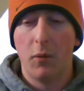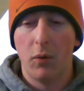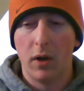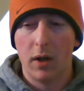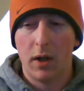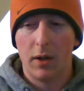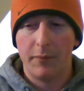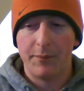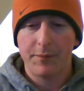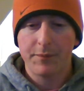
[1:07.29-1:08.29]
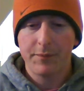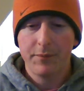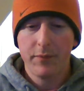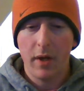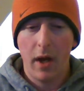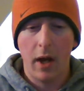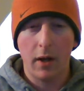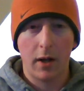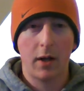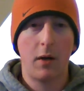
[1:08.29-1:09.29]
Well,
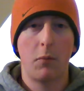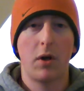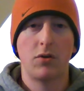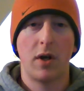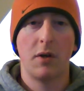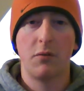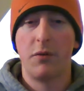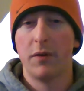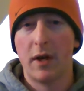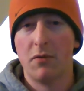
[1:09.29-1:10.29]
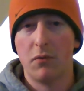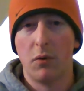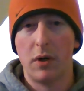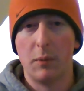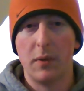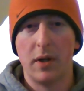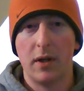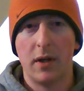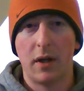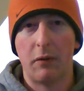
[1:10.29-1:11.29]
I kind of want to try and fill that void a
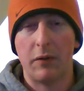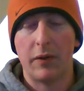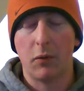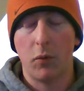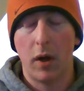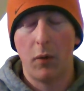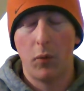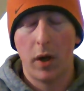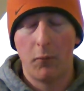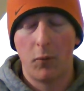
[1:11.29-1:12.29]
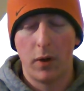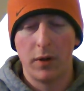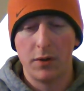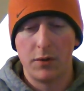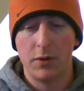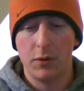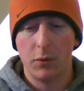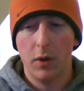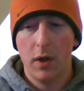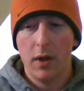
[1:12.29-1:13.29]
bit and everything. And what I'm wanting to
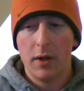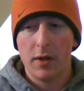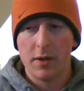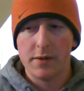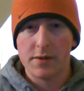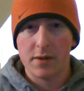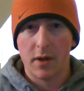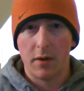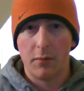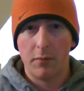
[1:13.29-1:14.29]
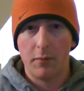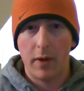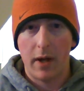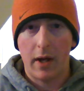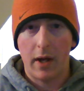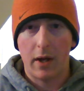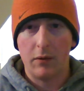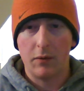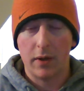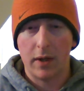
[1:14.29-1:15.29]
do is
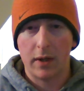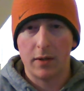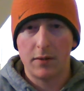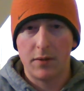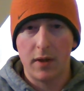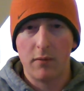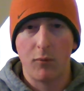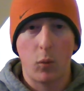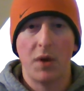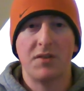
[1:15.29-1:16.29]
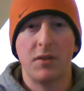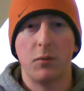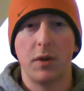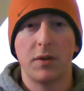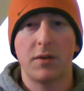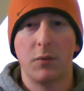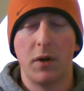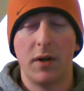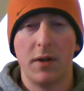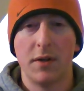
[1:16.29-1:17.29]
have, like, themed question weeks. And
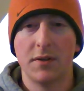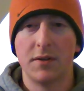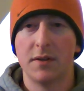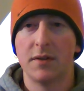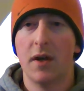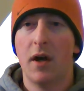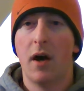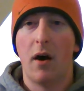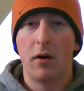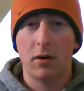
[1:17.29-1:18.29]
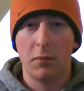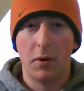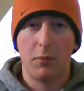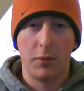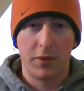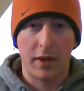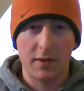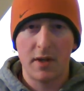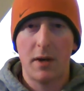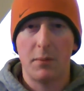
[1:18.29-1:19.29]
what it is I'll come up with, like, a
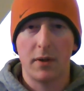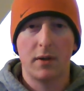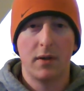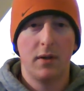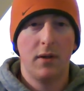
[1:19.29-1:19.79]
topic.